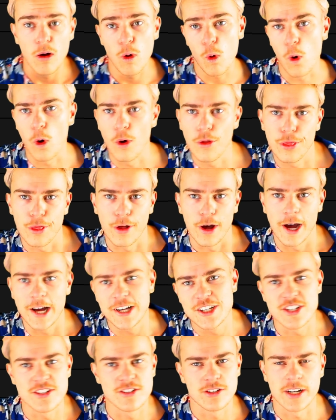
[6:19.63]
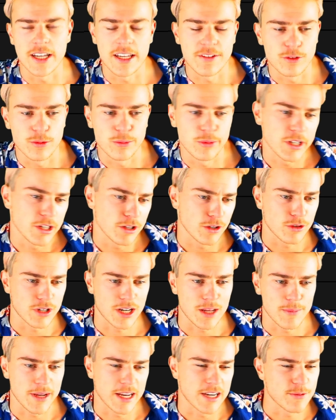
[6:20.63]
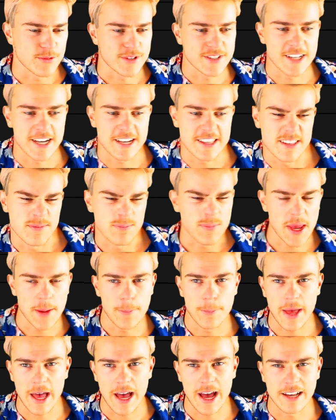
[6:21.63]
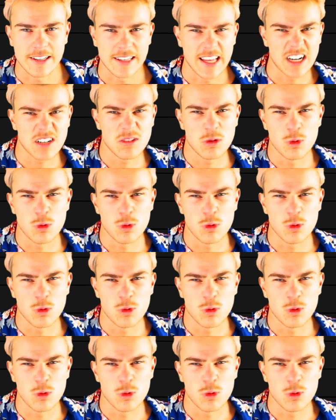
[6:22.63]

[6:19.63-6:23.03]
author. She's not evil, but you know what I mean. It was like the big bad, like,